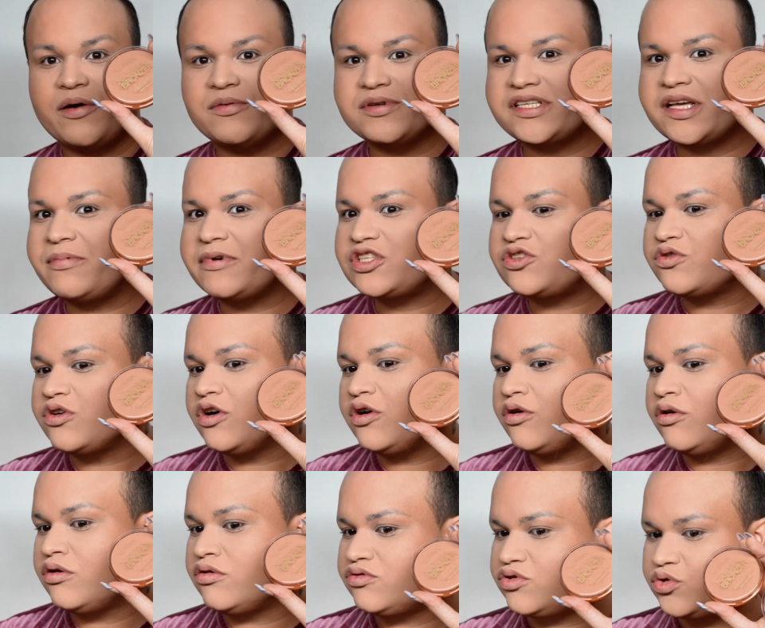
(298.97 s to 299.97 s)
was about to
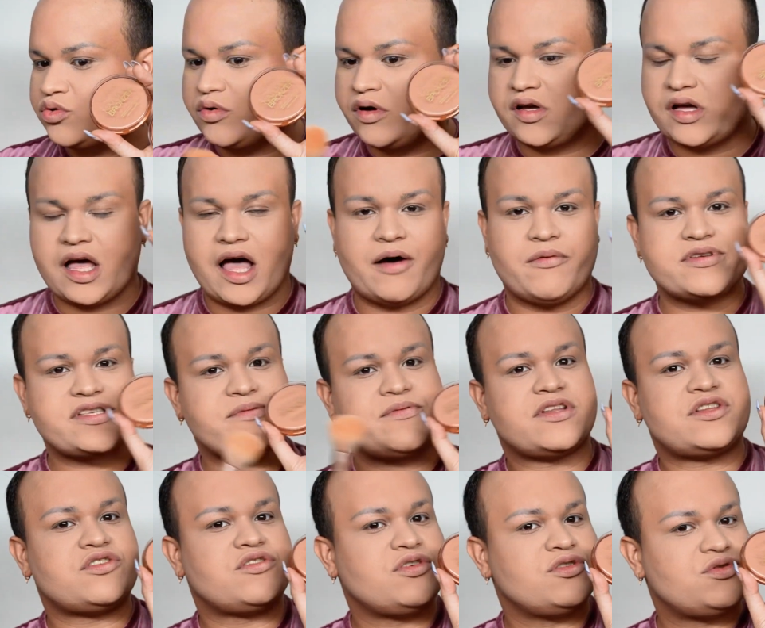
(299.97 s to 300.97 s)
go
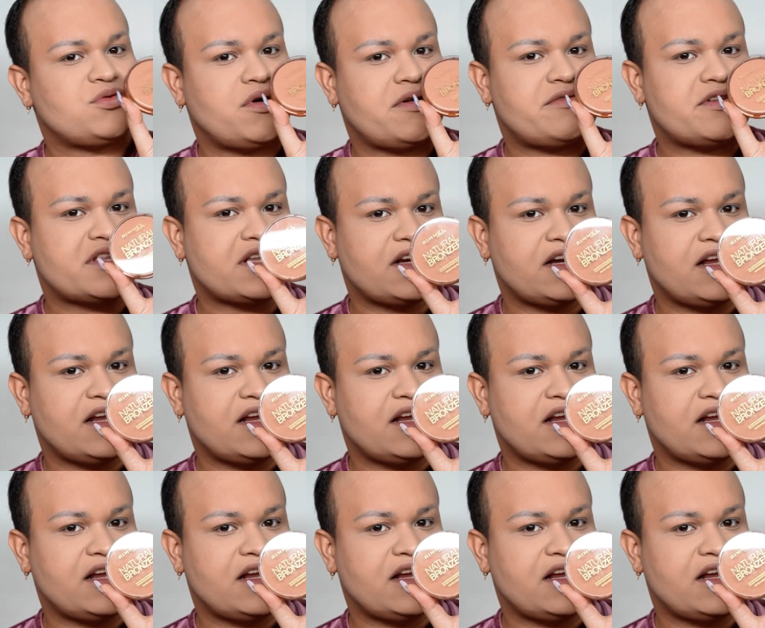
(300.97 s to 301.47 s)
do everything